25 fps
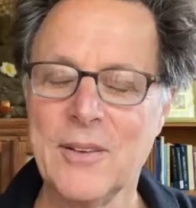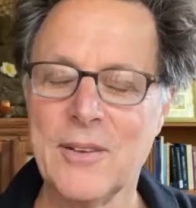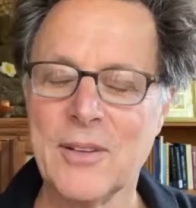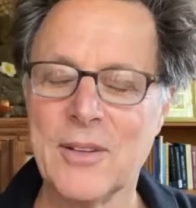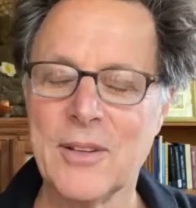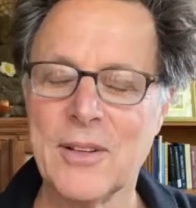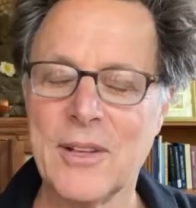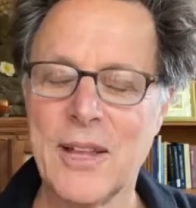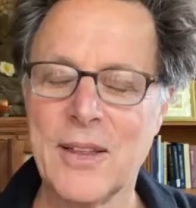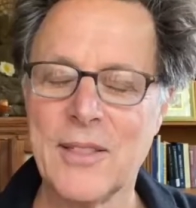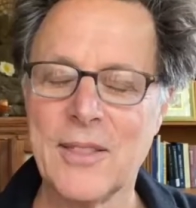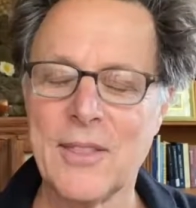
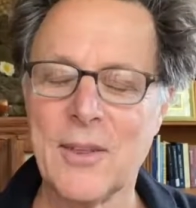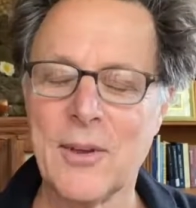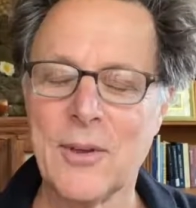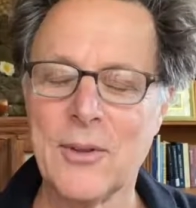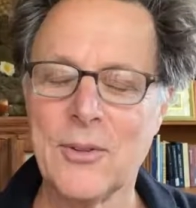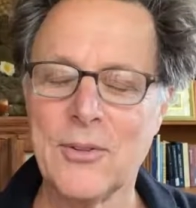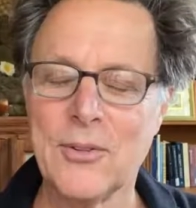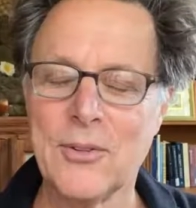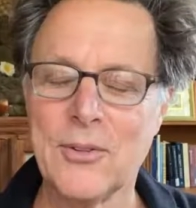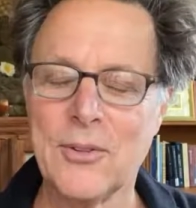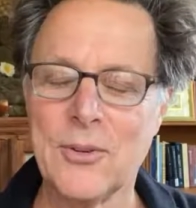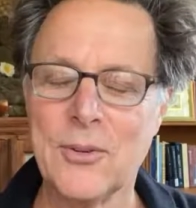to let
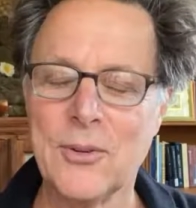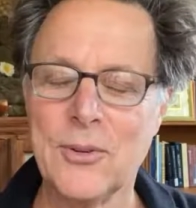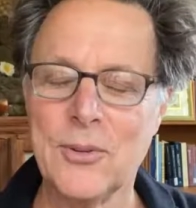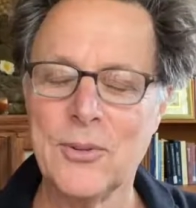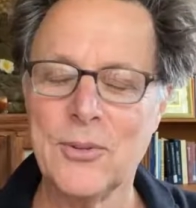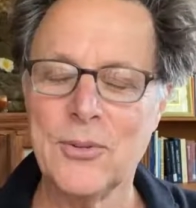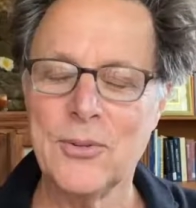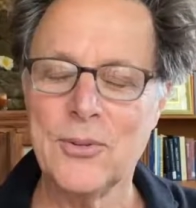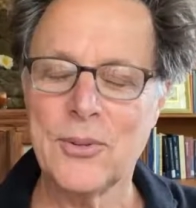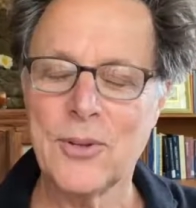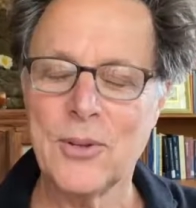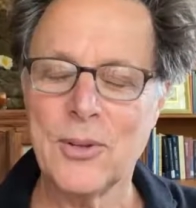those
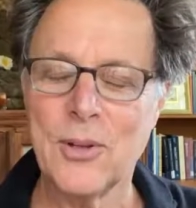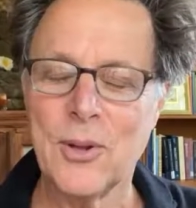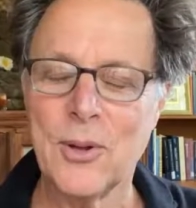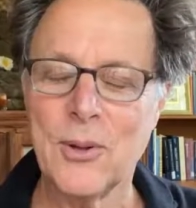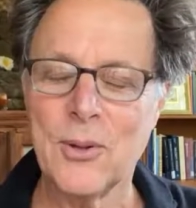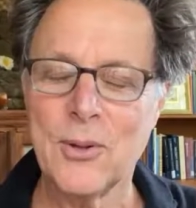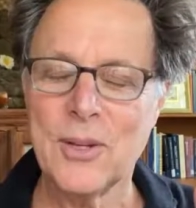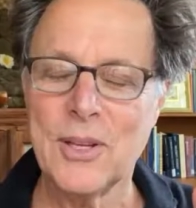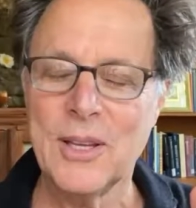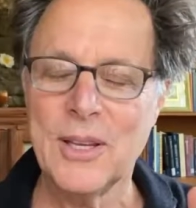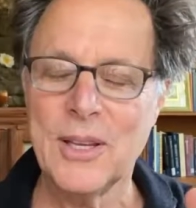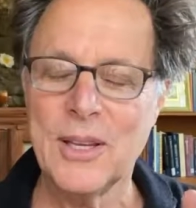two
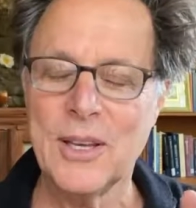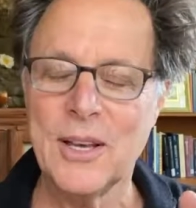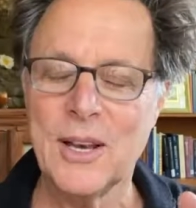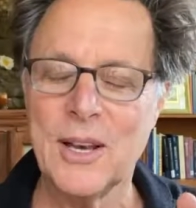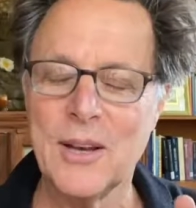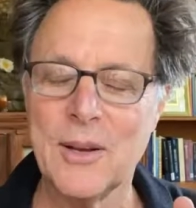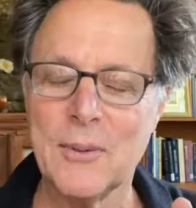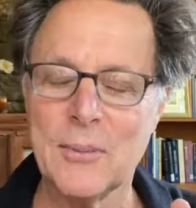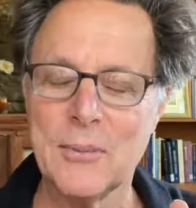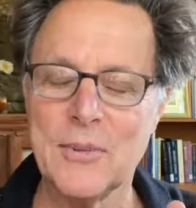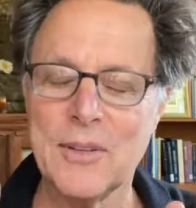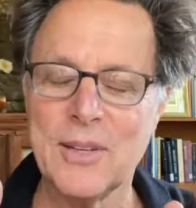slowly
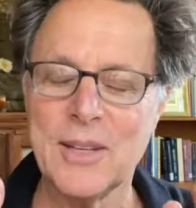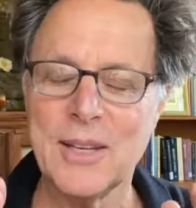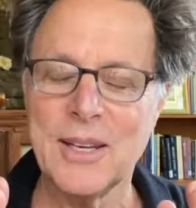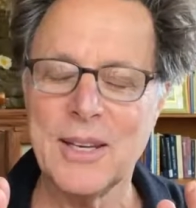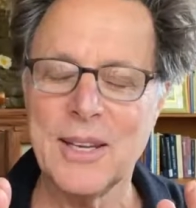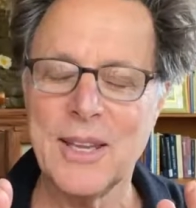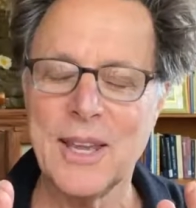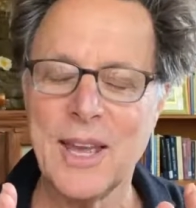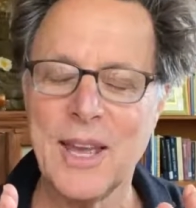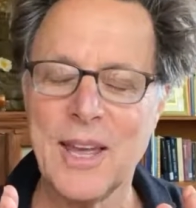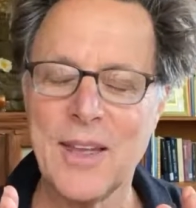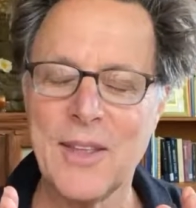come
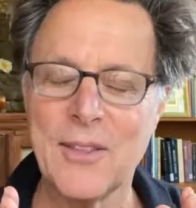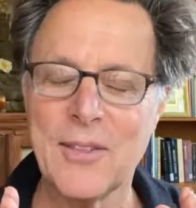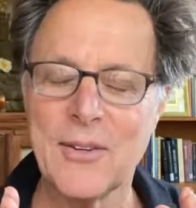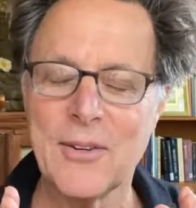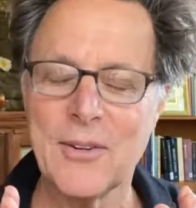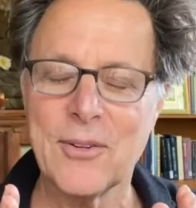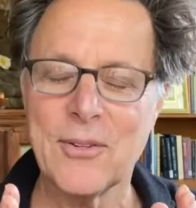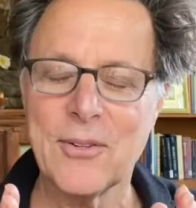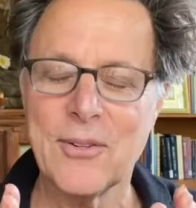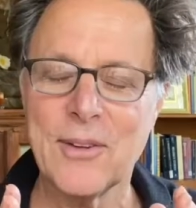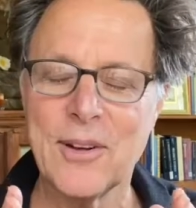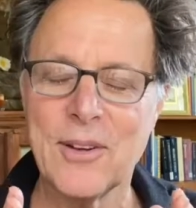
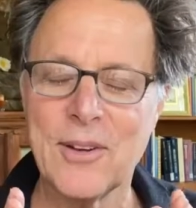together,